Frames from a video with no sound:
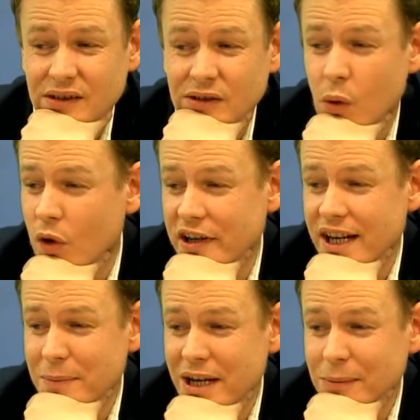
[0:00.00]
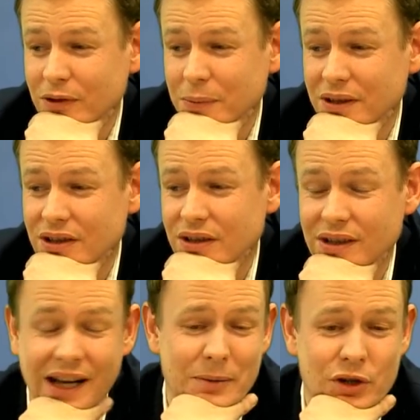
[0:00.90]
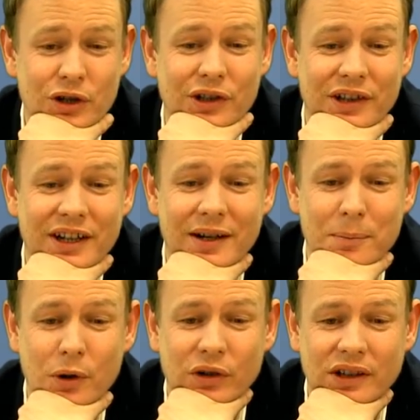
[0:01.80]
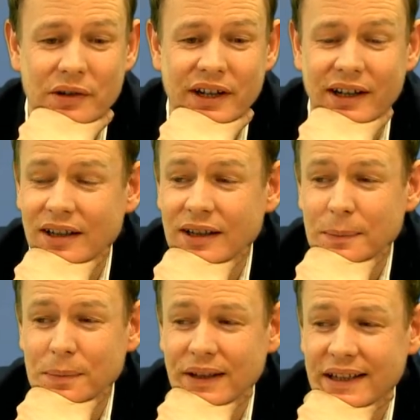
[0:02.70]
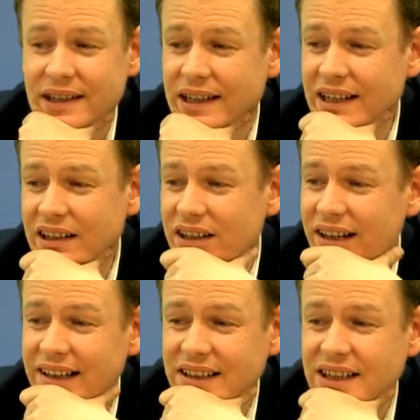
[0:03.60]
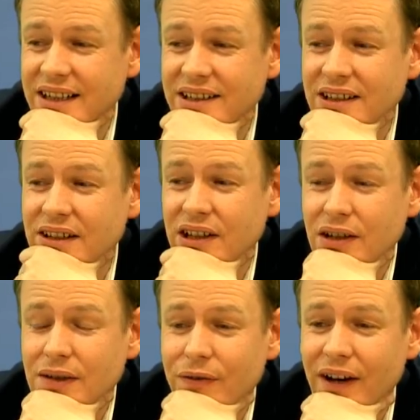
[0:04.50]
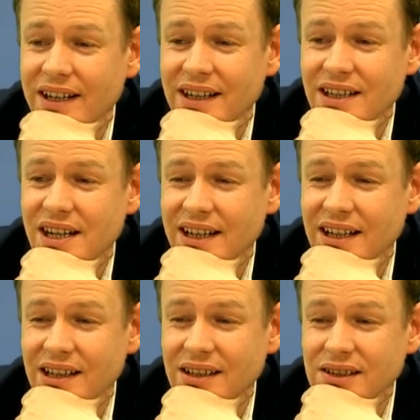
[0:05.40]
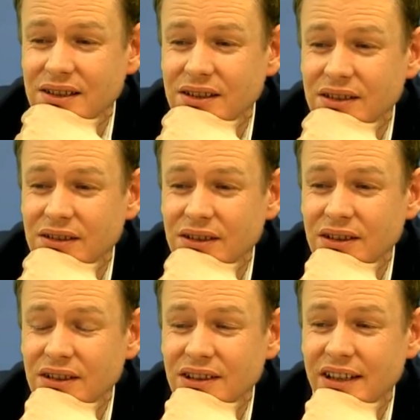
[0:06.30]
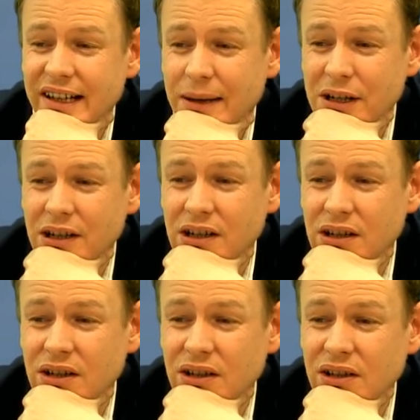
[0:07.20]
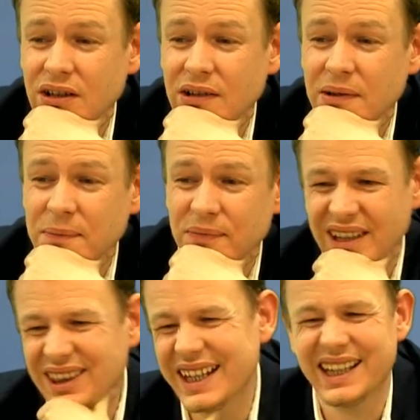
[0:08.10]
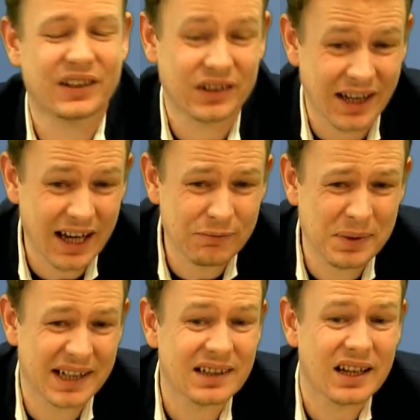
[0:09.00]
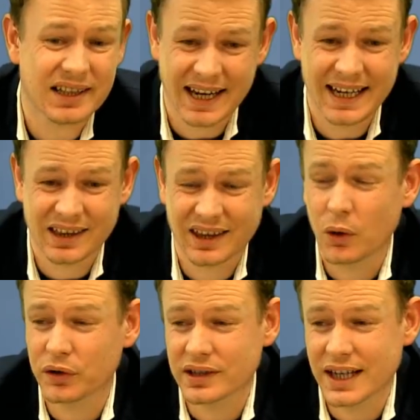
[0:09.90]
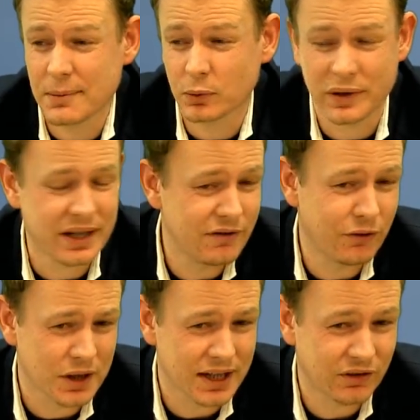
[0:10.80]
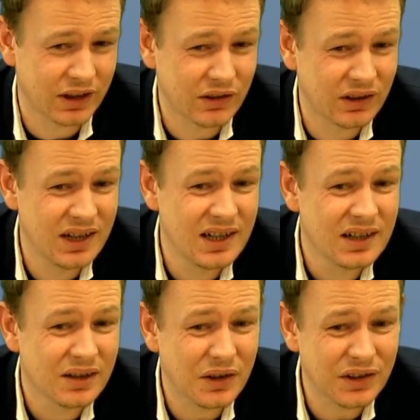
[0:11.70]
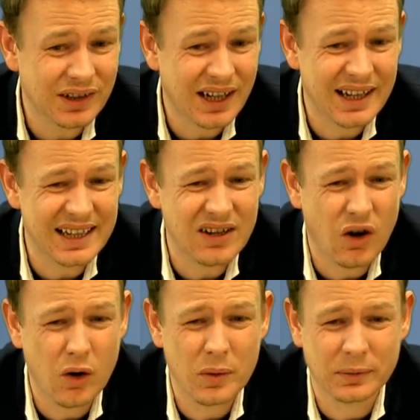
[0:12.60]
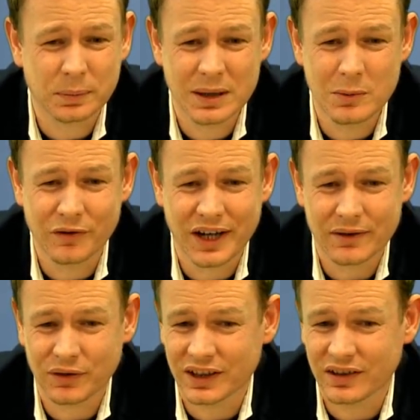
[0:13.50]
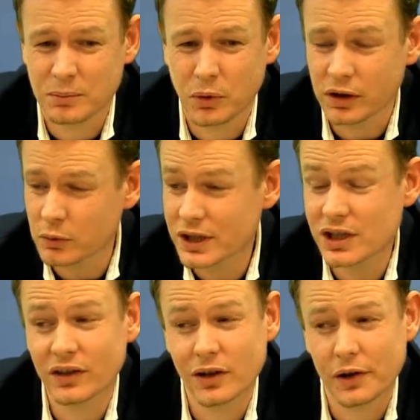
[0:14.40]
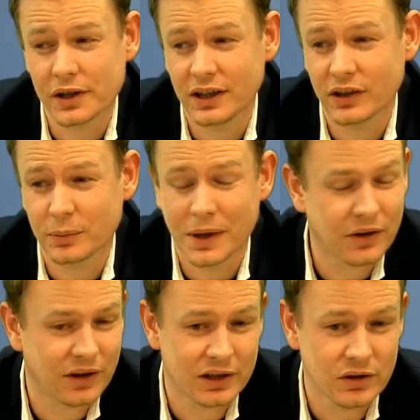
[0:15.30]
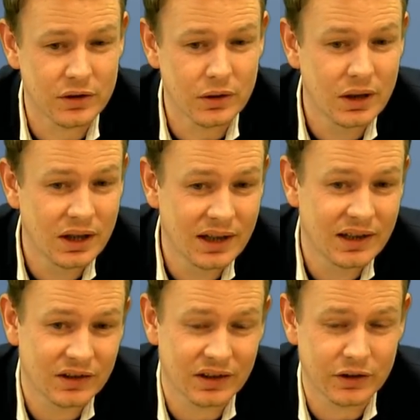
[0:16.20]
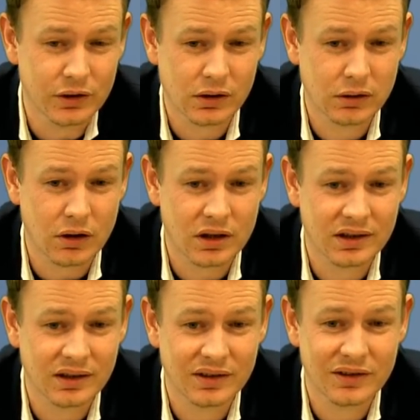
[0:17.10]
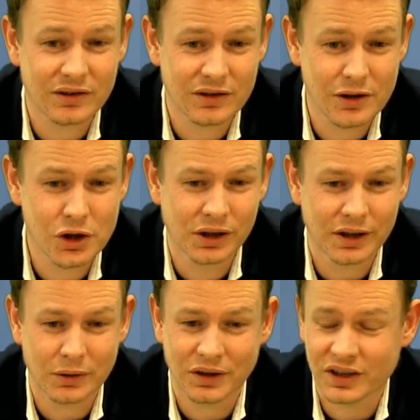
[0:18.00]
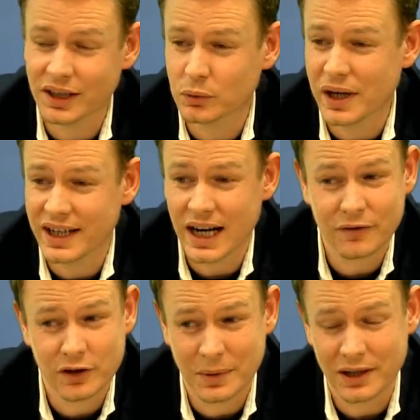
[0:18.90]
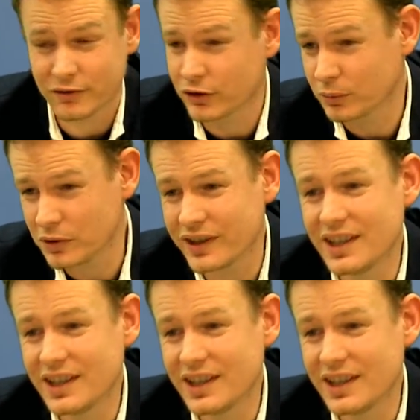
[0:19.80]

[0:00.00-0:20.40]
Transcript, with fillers: Don't want to name names, but I'm sure there are books out there. Play the Killer Alekhine, fun, attacking, dynamic. The thing is, I've played like 8,000 games with e4, knight f6, because I always pre-move knight f6 in bullet, which is not a smart thing to do, since your clock usually only starts running after you made your first move.